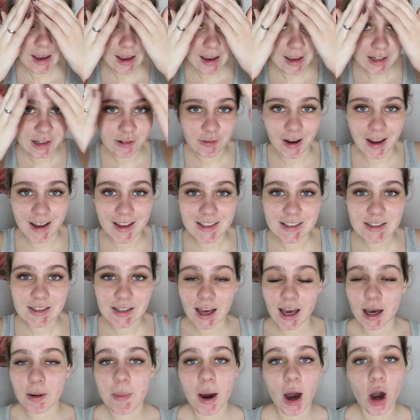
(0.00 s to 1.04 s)
Anyways,
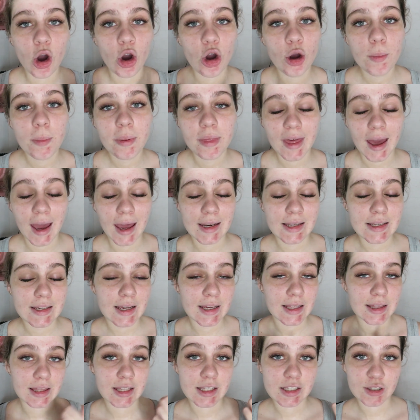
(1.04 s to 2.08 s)
I hope that
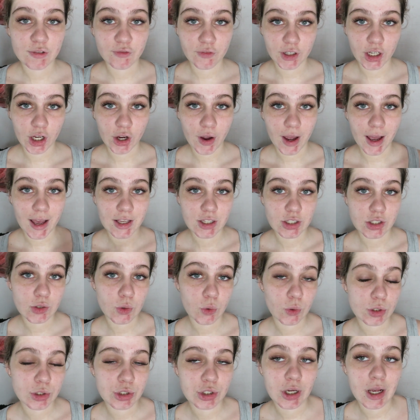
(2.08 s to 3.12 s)
this video has
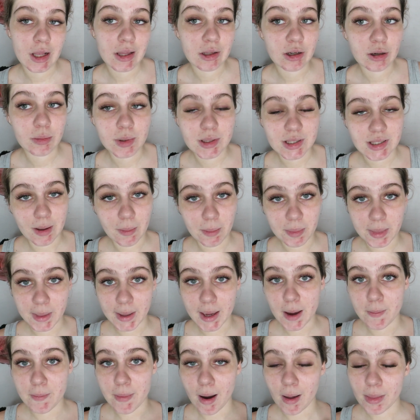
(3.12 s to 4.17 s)
taught you a little bit
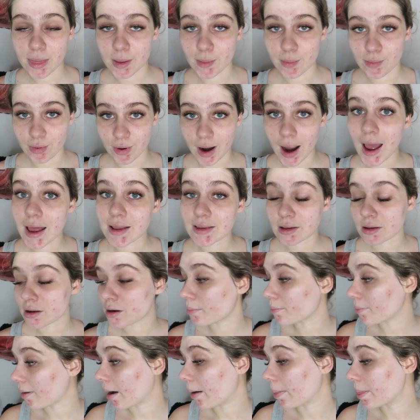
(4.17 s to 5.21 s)
something about the brand and
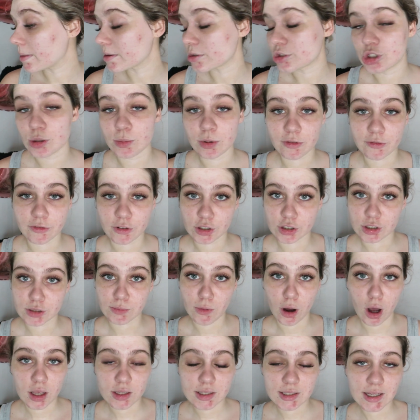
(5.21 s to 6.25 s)
about the Superfruits
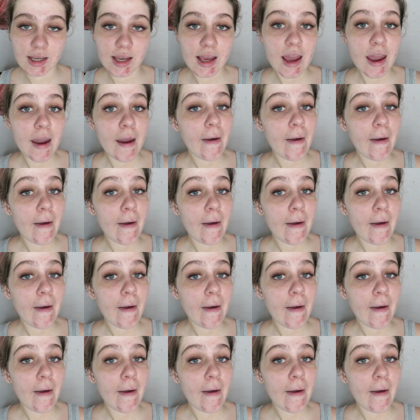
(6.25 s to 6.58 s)
mask.